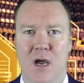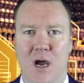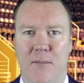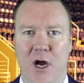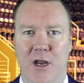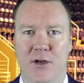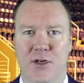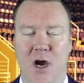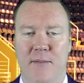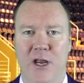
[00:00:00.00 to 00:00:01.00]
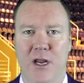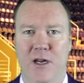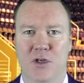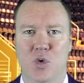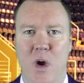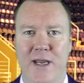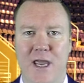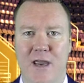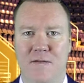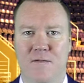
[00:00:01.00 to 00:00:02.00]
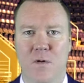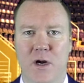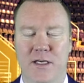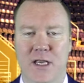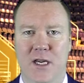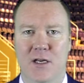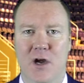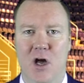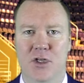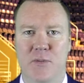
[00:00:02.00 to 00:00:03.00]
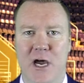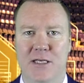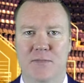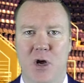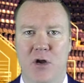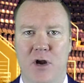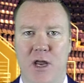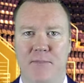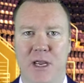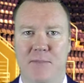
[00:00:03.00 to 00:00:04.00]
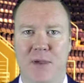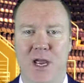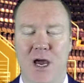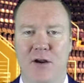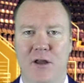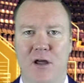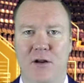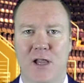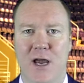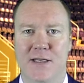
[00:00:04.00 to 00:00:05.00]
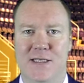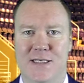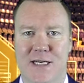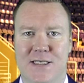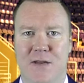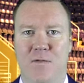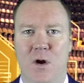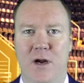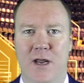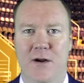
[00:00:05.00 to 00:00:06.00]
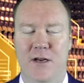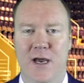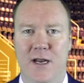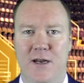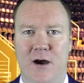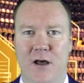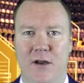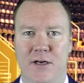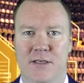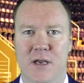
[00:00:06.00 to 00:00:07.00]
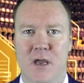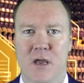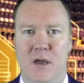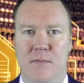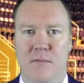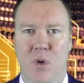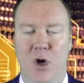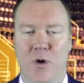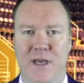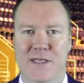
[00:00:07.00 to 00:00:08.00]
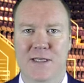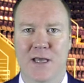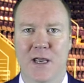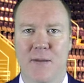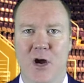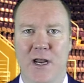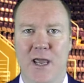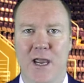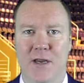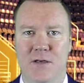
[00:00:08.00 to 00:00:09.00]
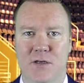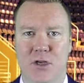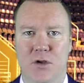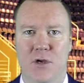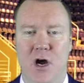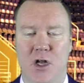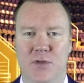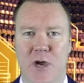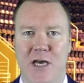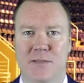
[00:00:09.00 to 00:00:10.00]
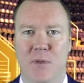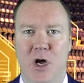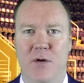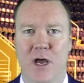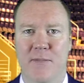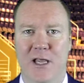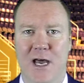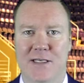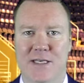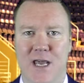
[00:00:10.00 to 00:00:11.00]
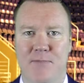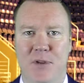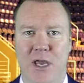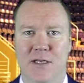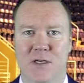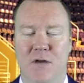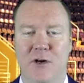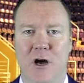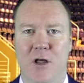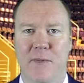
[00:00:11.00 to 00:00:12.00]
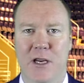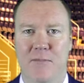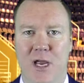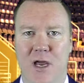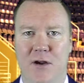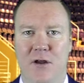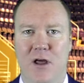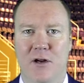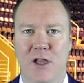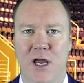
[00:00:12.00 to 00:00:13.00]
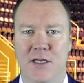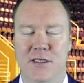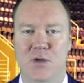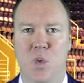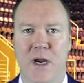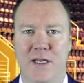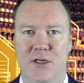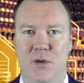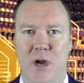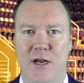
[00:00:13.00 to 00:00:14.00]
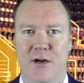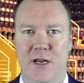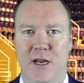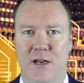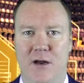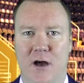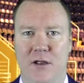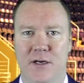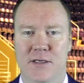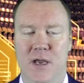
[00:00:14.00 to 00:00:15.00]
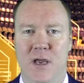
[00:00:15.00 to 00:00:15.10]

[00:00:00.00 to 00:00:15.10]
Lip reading: I'm on a dominating 28-14 college basketball run, making my $100 client $6,490. More recently, I'm on an 8-2 college basketball run, my last 10 plays overall, making my $100 clients $2,280.